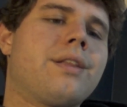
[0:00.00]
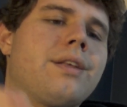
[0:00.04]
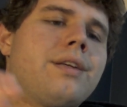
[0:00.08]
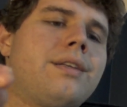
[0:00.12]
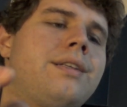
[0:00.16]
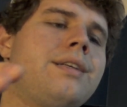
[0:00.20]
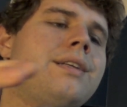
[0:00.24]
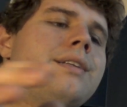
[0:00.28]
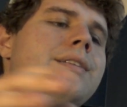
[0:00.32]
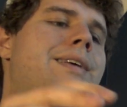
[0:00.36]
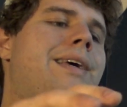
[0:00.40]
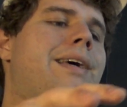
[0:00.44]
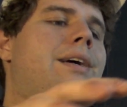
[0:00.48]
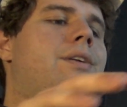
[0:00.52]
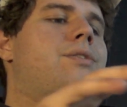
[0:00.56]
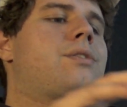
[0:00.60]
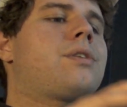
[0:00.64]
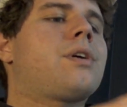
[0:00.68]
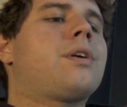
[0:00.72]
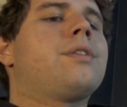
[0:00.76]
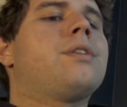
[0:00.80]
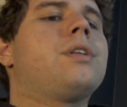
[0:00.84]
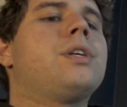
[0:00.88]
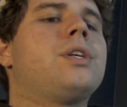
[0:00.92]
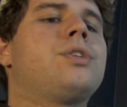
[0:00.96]
the details
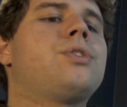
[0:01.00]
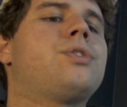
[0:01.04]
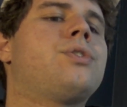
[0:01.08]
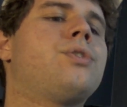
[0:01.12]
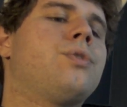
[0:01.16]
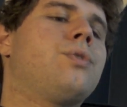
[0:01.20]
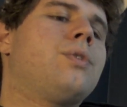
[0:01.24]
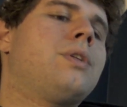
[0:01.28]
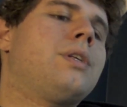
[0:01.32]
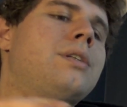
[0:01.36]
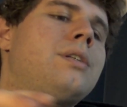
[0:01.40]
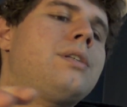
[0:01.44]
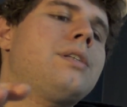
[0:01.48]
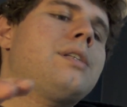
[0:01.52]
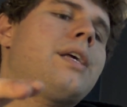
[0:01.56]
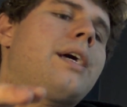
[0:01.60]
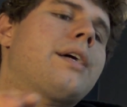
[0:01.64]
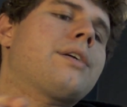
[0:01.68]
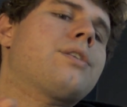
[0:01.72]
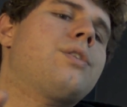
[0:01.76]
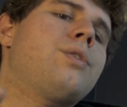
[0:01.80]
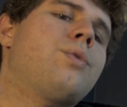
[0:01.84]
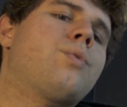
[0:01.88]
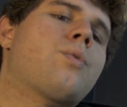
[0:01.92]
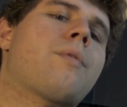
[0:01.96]
on this shoe, this is
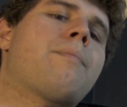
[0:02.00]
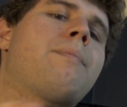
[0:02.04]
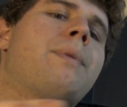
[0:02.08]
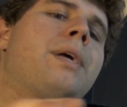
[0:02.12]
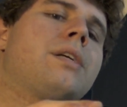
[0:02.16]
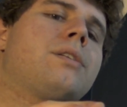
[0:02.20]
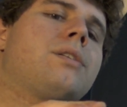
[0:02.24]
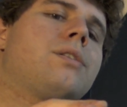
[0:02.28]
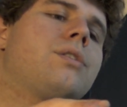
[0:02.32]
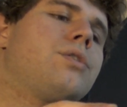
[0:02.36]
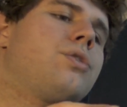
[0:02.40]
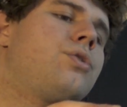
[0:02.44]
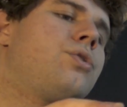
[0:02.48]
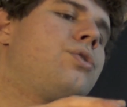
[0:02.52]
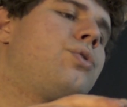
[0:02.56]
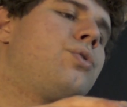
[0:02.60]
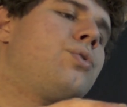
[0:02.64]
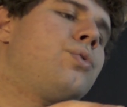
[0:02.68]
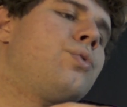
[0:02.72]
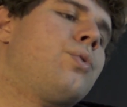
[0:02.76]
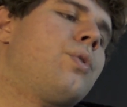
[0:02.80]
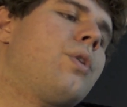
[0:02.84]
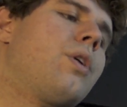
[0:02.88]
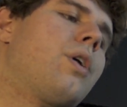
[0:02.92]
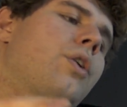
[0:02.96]
actually what makes this
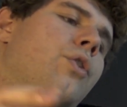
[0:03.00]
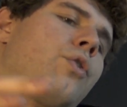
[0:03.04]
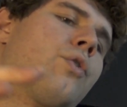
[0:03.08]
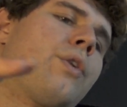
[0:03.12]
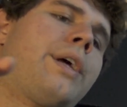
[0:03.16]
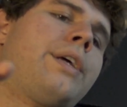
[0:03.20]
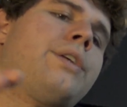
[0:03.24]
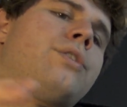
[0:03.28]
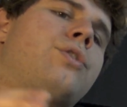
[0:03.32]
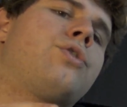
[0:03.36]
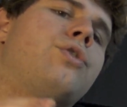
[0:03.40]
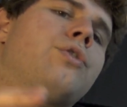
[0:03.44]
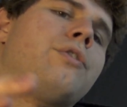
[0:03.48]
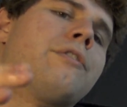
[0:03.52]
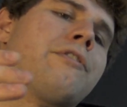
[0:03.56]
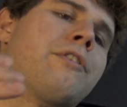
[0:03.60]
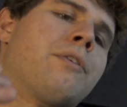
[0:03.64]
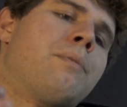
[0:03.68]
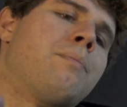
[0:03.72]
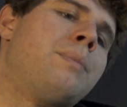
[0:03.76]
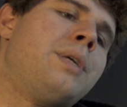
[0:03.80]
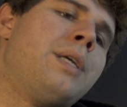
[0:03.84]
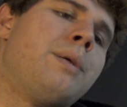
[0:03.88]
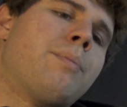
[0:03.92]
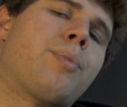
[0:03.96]
shoe a great shoe for
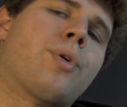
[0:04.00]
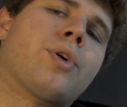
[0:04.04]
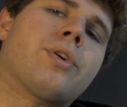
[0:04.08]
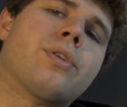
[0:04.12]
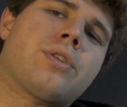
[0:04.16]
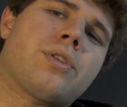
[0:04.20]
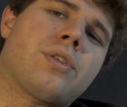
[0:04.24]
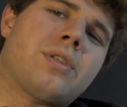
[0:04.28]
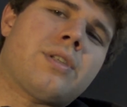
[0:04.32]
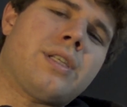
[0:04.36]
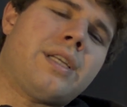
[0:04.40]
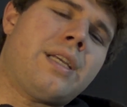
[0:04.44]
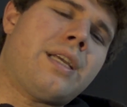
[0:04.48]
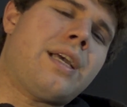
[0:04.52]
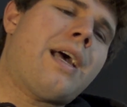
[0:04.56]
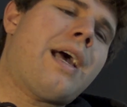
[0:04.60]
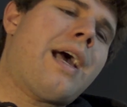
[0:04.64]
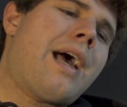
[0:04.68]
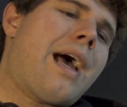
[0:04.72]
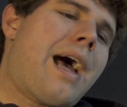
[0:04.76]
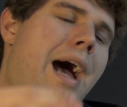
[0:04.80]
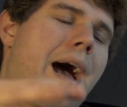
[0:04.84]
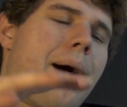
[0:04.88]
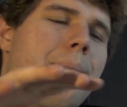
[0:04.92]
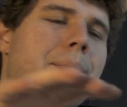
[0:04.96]
me personally.
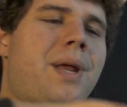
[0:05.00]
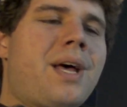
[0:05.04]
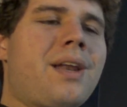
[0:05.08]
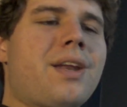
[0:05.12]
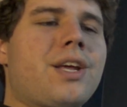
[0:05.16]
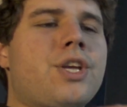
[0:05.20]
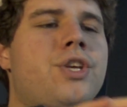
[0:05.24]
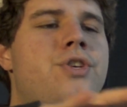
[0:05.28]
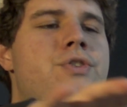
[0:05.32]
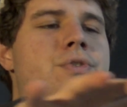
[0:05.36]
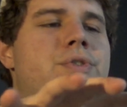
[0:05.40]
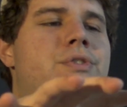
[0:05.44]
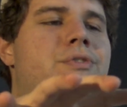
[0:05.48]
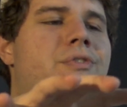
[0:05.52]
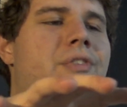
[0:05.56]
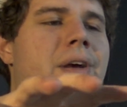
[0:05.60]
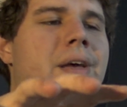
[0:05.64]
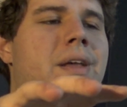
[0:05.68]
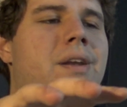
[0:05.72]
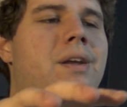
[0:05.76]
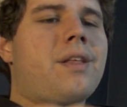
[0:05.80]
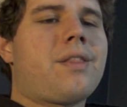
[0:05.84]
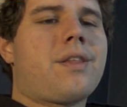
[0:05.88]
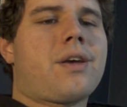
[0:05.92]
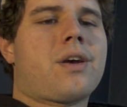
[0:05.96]
I'm not a huge
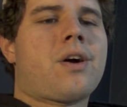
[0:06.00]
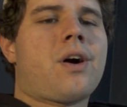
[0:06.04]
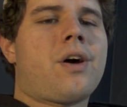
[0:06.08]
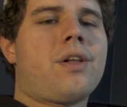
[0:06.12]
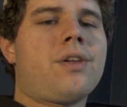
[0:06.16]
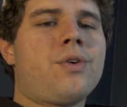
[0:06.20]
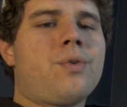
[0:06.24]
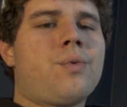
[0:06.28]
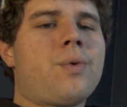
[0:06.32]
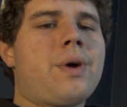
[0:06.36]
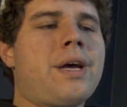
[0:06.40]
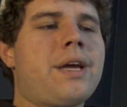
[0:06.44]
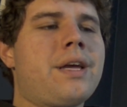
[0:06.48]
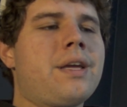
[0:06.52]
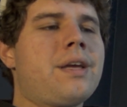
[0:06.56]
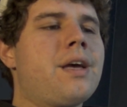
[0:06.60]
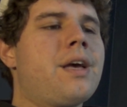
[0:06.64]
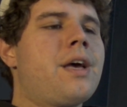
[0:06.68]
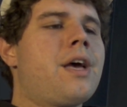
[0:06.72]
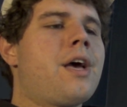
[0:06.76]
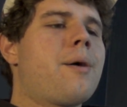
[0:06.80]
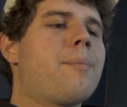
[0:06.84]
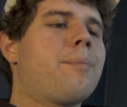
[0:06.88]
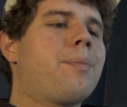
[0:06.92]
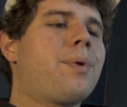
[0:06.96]
fan on the colorway,
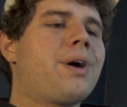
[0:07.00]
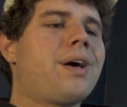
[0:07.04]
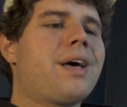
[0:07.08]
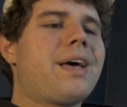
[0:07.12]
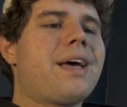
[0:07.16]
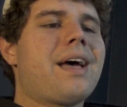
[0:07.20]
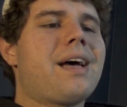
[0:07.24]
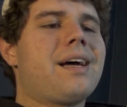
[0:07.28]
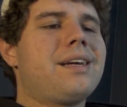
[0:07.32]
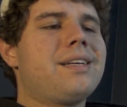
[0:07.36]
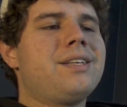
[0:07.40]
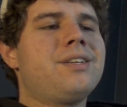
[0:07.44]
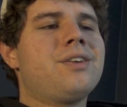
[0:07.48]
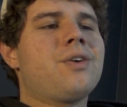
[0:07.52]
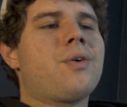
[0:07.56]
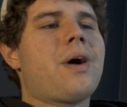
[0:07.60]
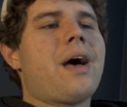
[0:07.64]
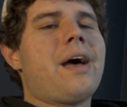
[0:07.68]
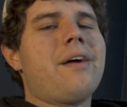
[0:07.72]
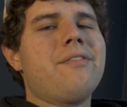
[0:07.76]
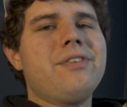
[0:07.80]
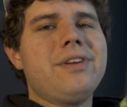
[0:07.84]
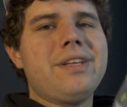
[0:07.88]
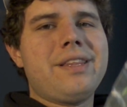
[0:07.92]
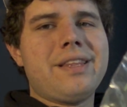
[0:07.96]
but
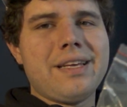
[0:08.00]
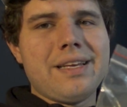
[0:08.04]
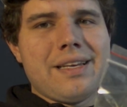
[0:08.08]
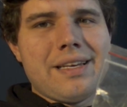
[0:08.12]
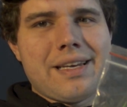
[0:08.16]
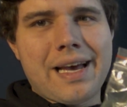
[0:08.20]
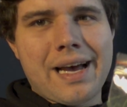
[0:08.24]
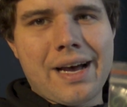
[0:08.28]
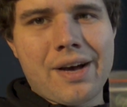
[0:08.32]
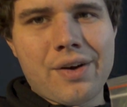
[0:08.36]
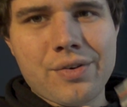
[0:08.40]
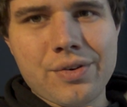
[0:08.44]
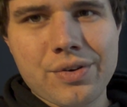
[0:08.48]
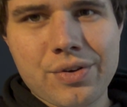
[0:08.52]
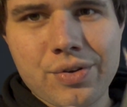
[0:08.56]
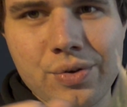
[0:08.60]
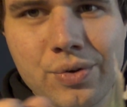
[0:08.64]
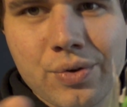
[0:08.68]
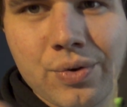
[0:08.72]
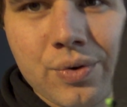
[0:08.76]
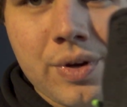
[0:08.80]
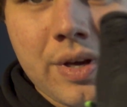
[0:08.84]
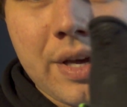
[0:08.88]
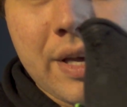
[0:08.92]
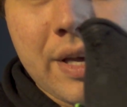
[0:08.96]
everything down to